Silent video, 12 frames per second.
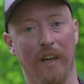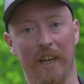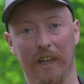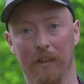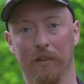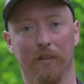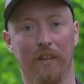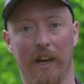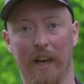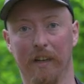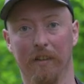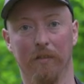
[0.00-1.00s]
8,
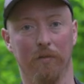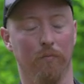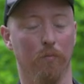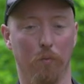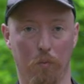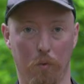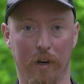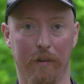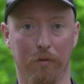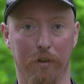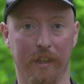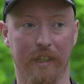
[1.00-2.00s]
10,
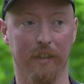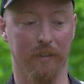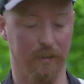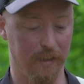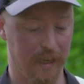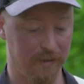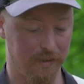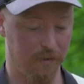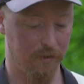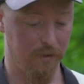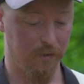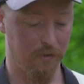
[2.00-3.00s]
whatever it is, that's
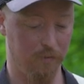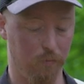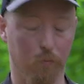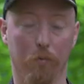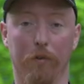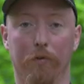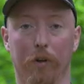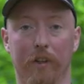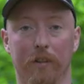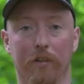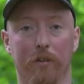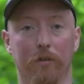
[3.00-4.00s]

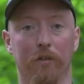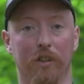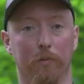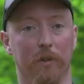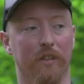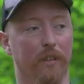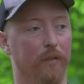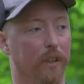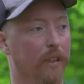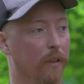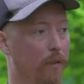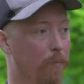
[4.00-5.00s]
referring to the
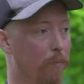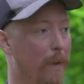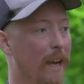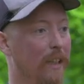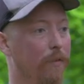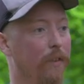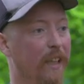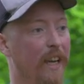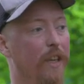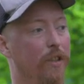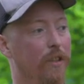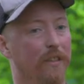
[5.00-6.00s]
specific
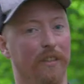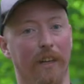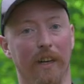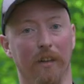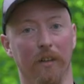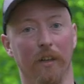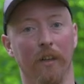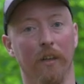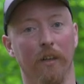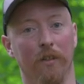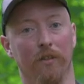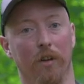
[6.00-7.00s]
magnification scale.
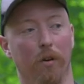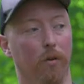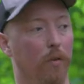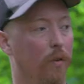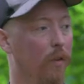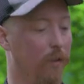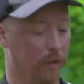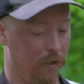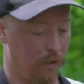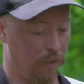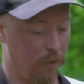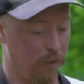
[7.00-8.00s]
So
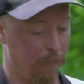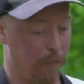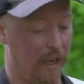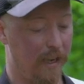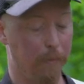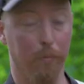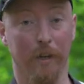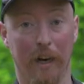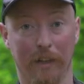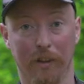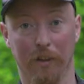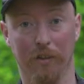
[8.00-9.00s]
my
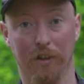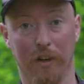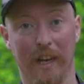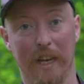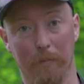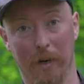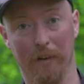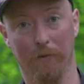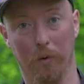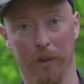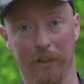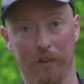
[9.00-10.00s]
binoculars are 8 by
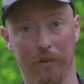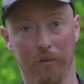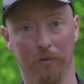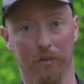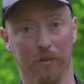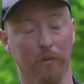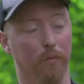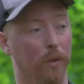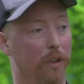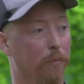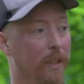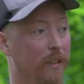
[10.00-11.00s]
42s,
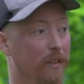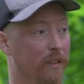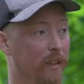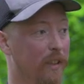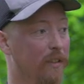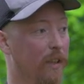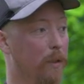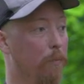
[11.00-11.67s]
which means it's going